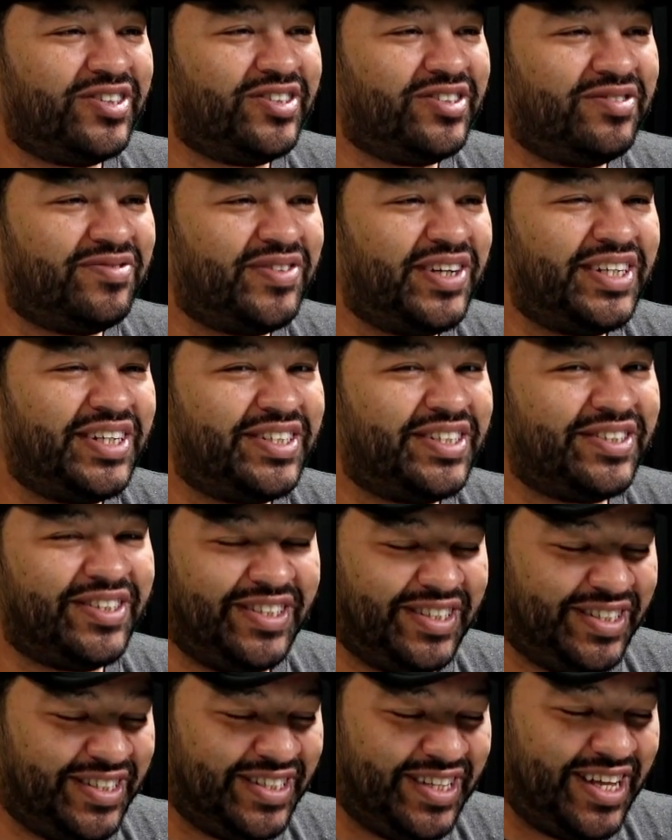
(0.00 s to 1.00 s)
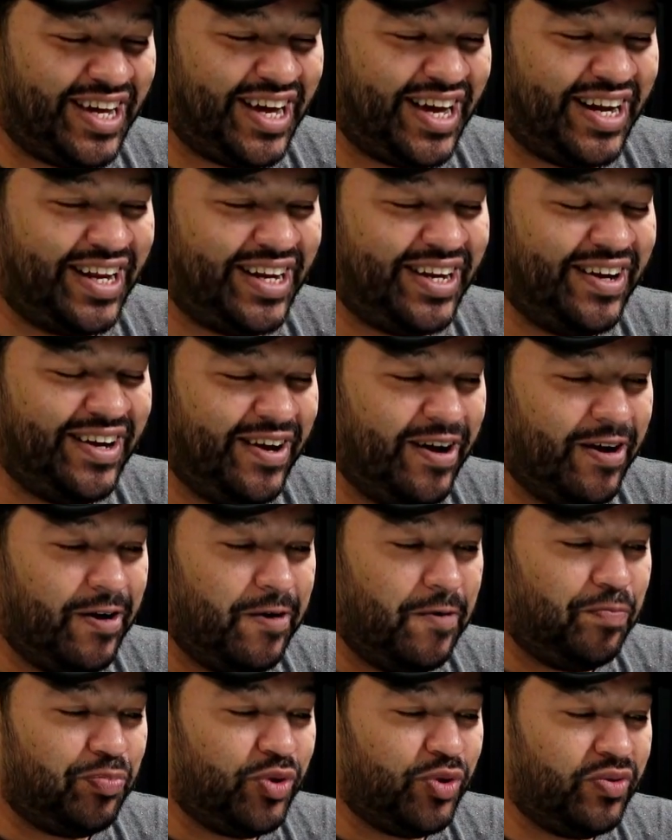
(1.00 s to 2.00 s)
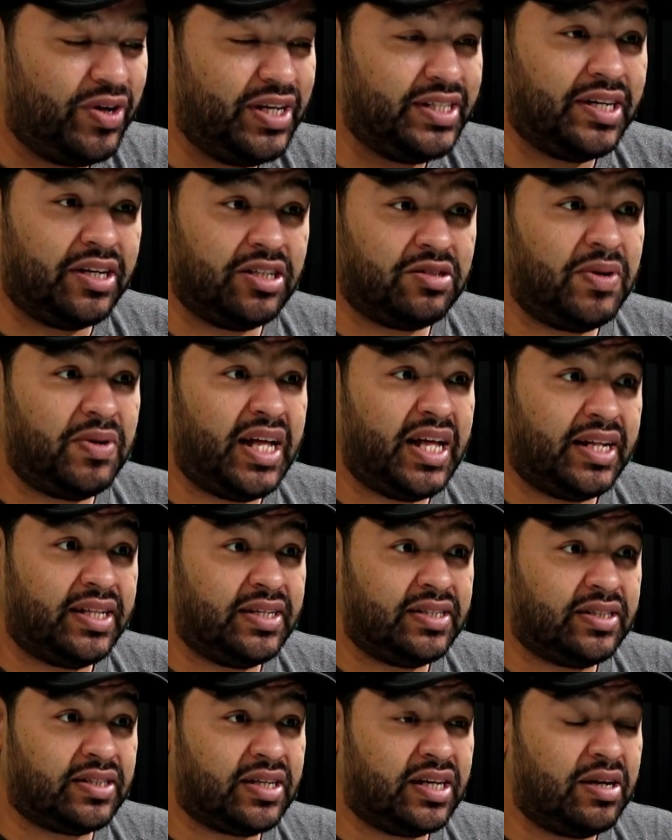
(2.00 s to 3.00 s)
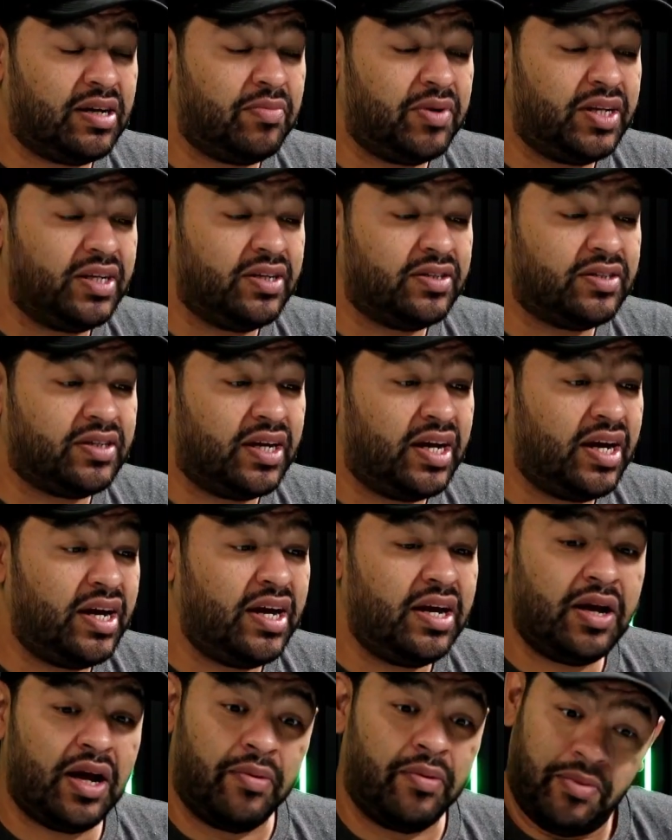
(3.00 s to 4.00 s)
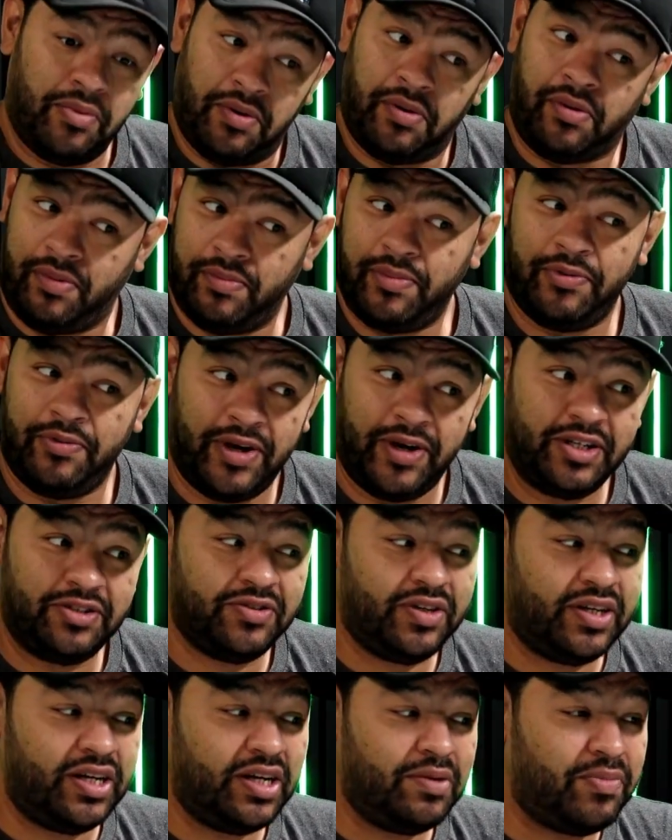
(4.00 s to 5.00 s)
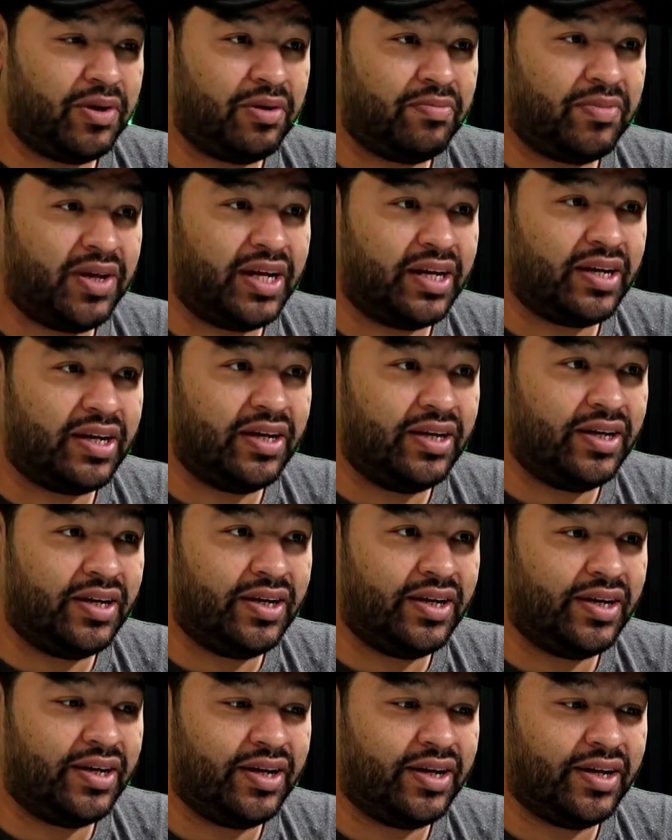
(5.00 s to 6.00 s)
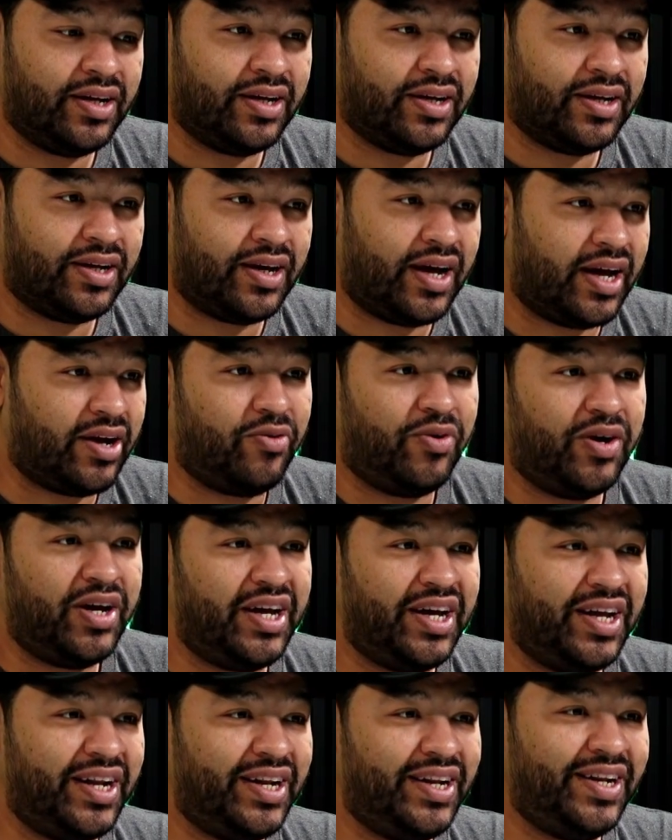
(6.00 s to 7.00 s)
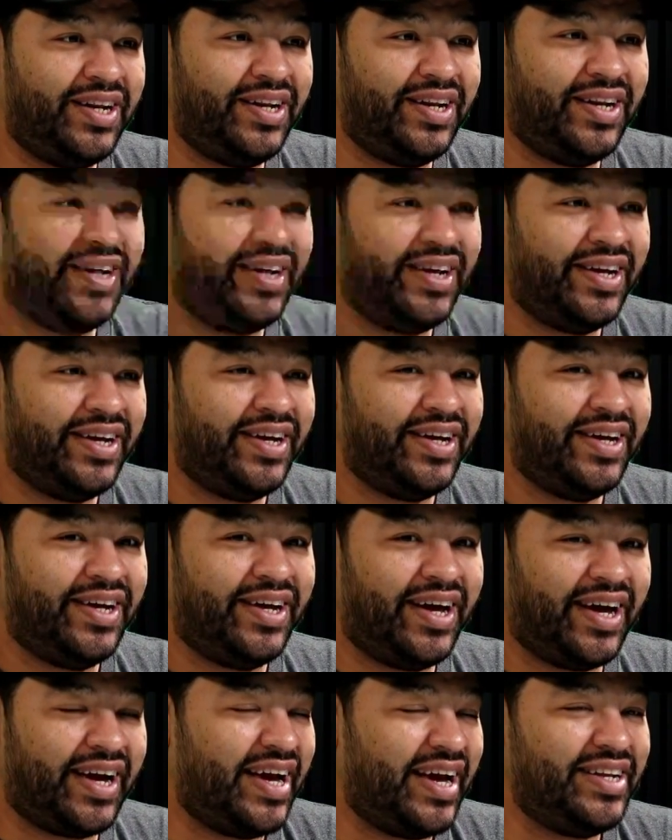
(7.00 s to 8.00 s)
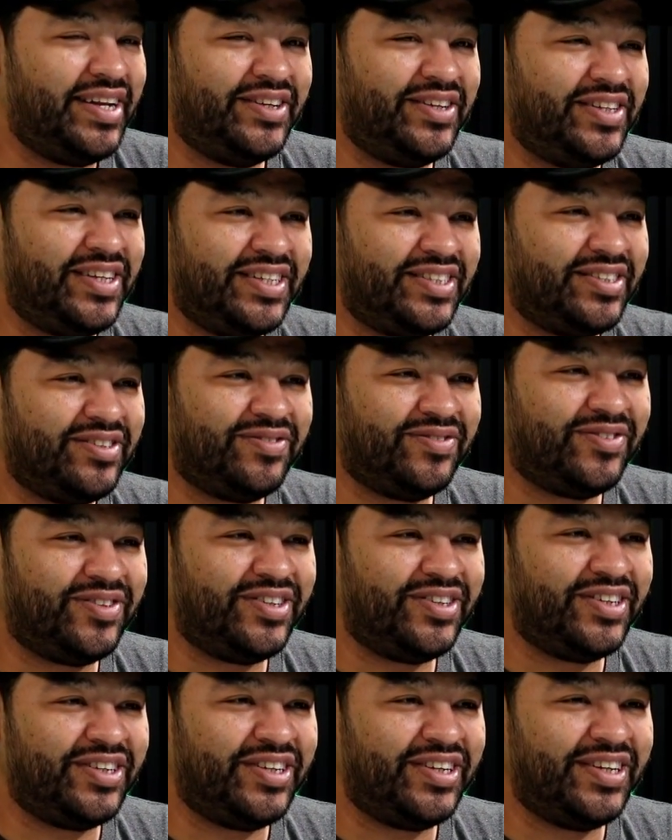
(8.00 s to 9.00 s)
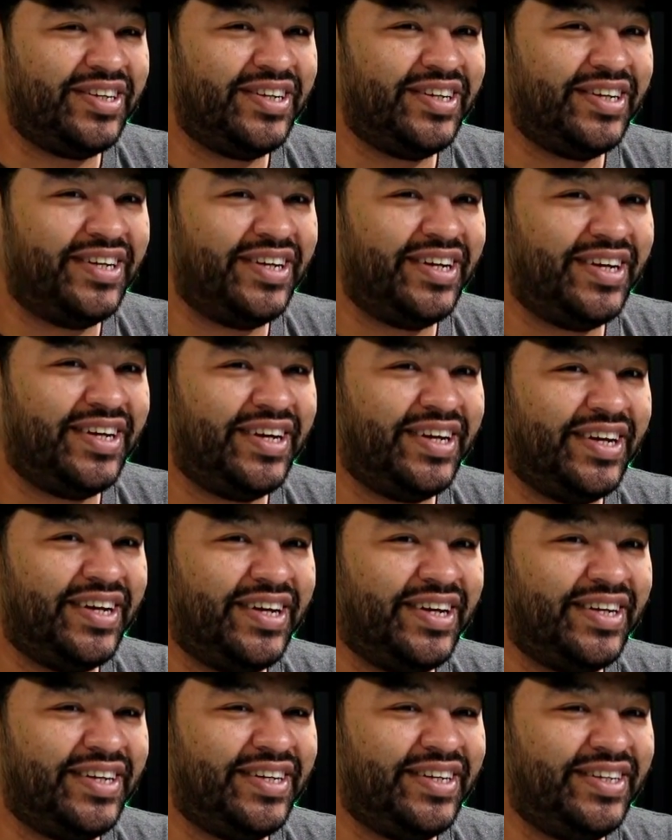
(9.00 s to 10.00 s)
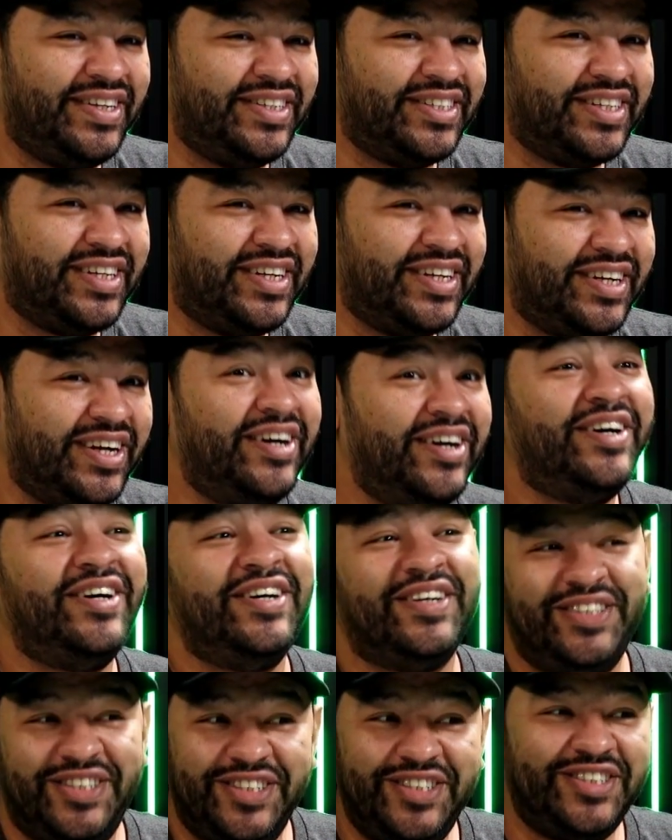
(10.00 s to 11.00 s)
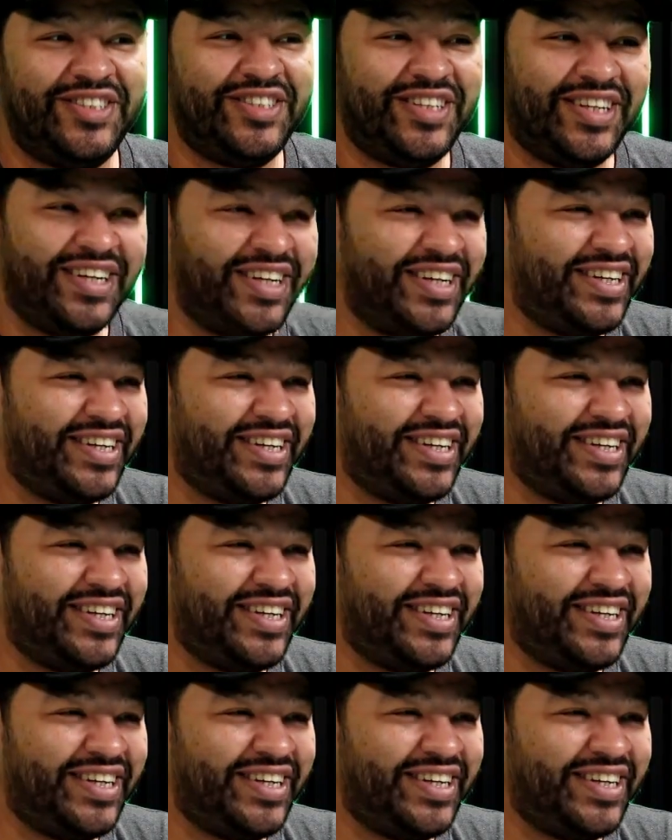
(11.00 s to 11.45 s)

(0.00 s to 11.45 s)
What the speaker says: too much or this and that. And well, he tells me that this time, and he's like, hey, I'm going to write you up. And I'm like, I quit. I can't do this no more. And he's like, oh, dude, yeah.